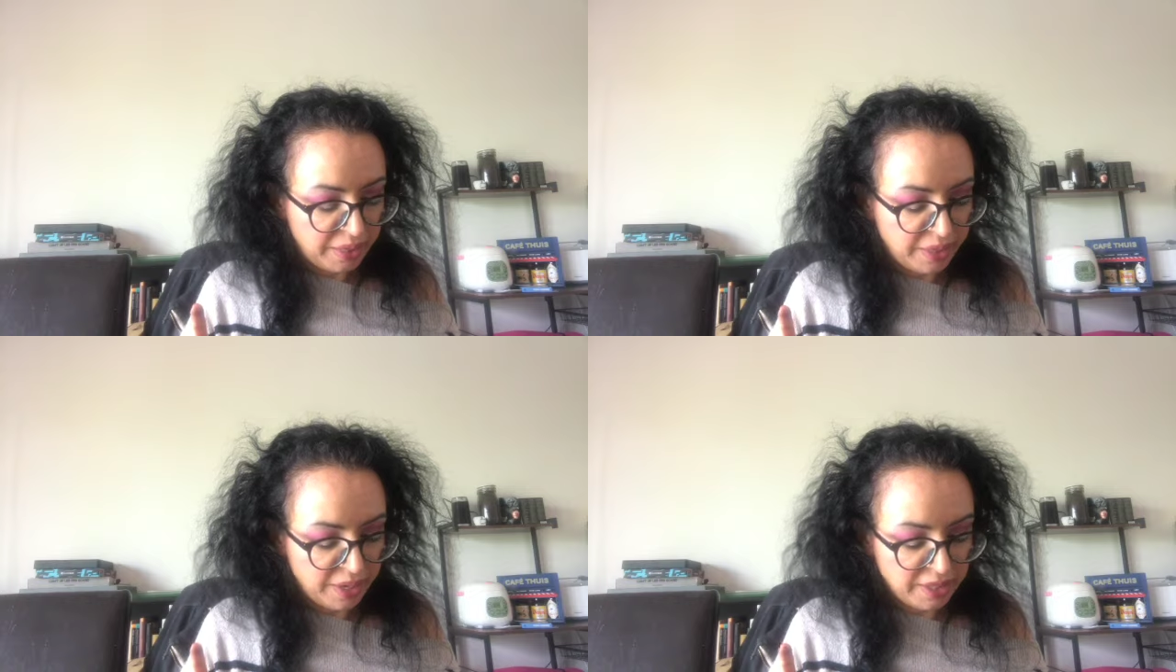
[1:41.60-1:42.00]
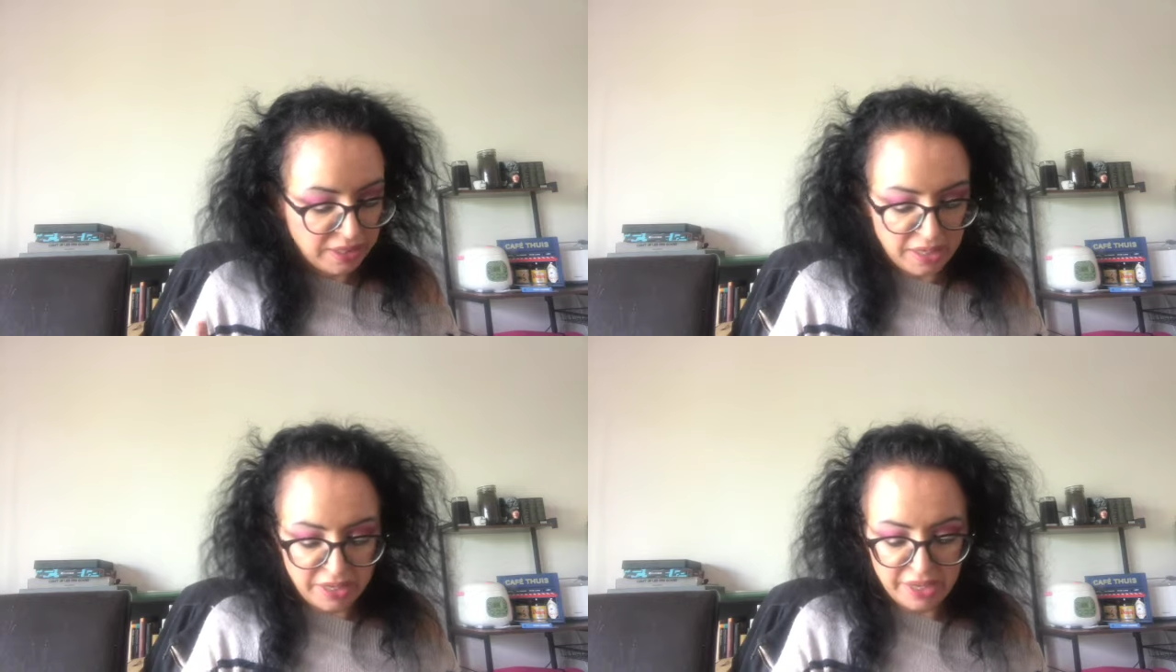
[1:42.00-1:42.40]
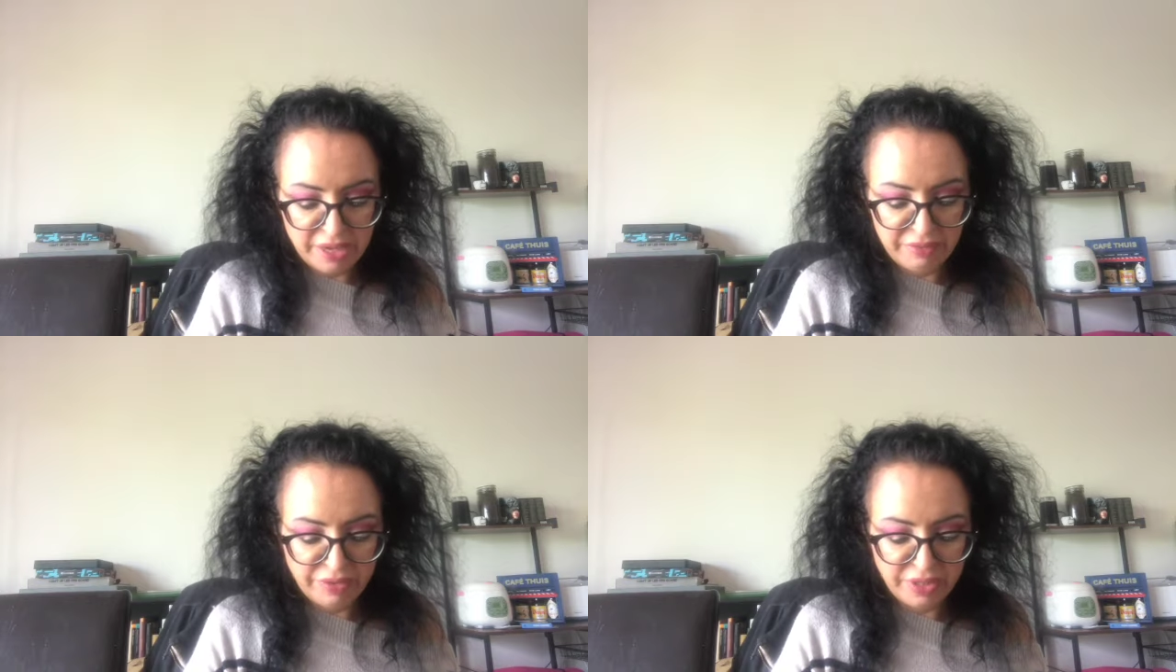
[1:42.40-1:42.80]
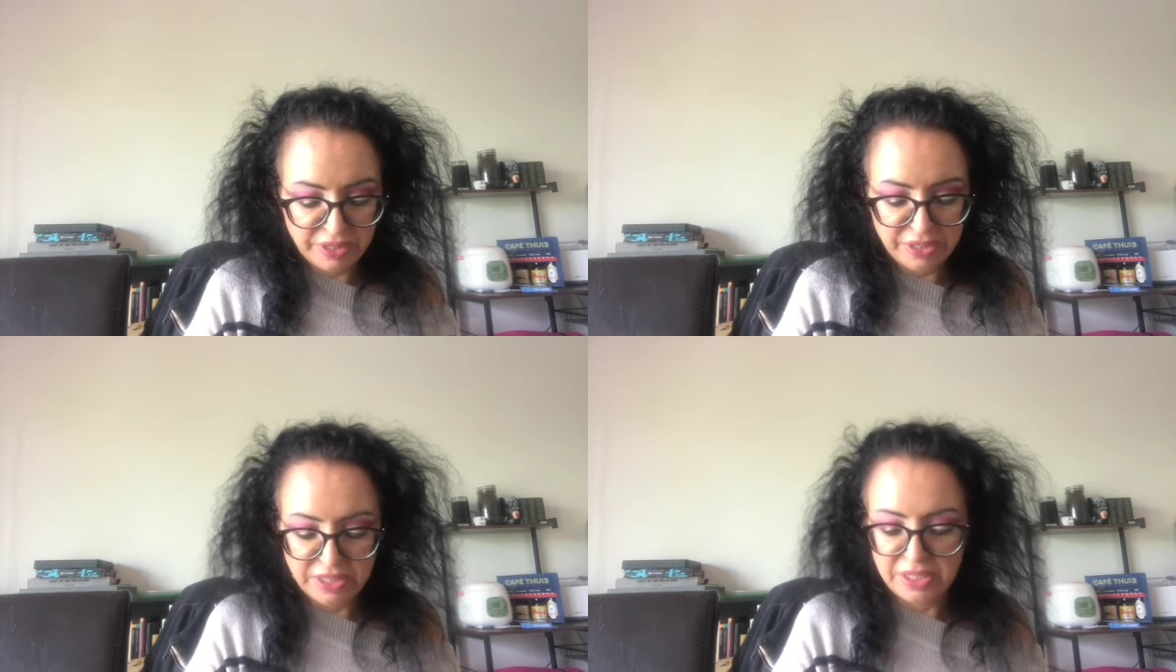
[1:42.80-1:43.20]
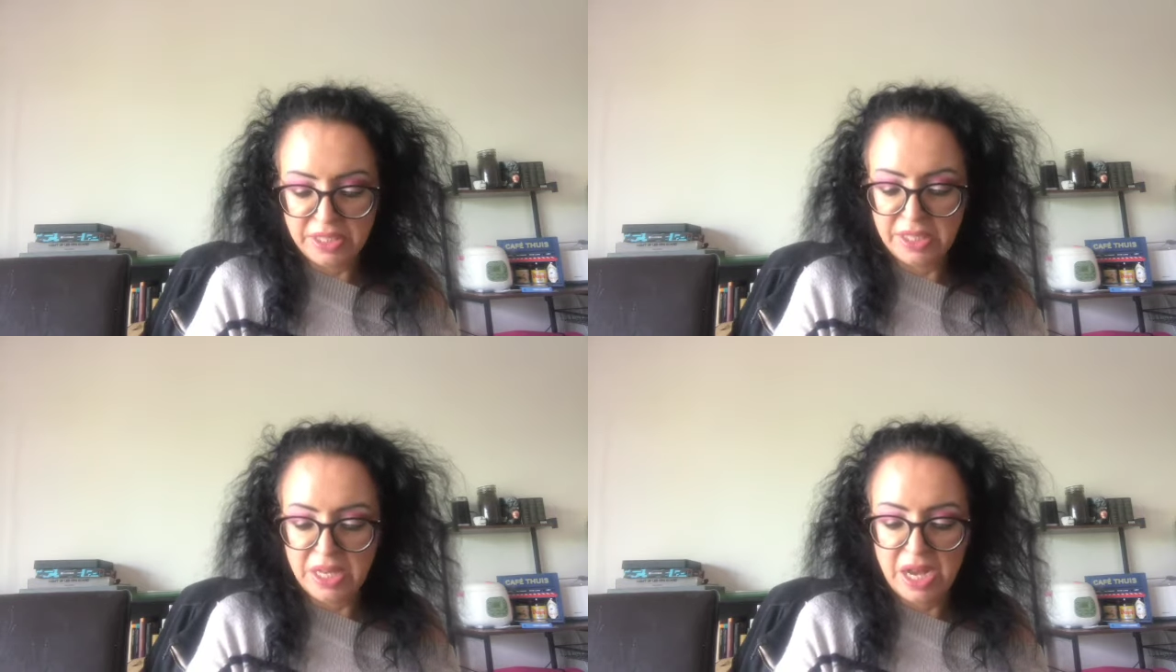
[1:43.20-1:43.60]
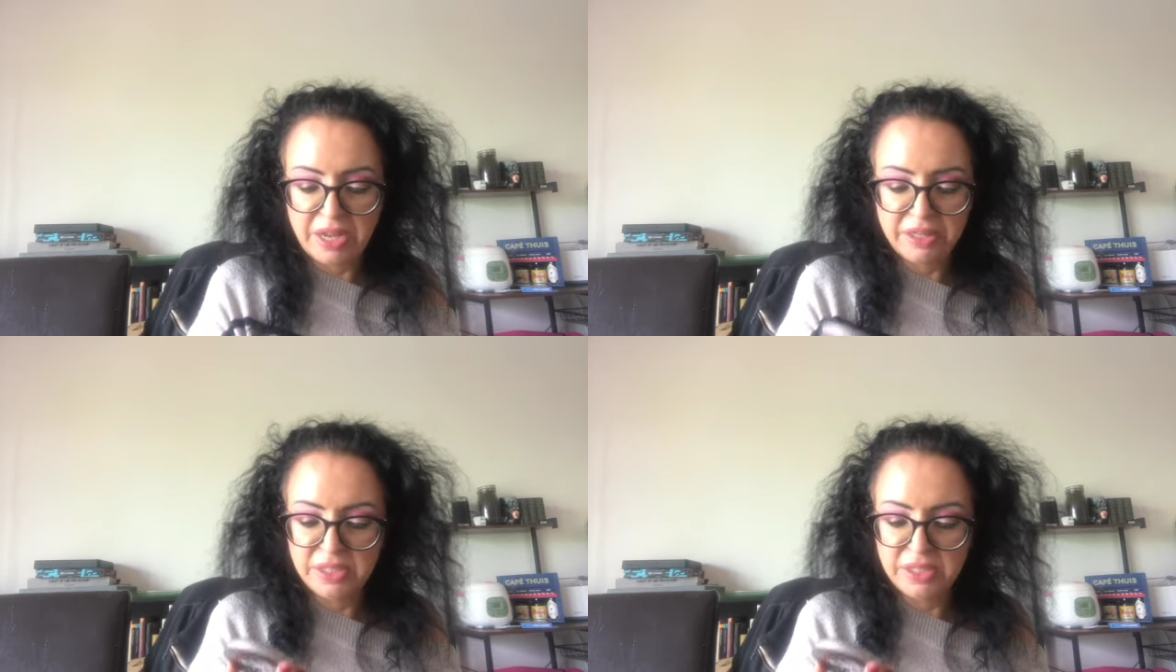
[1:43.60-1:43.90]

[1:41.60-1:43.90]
Then I have here this little guy.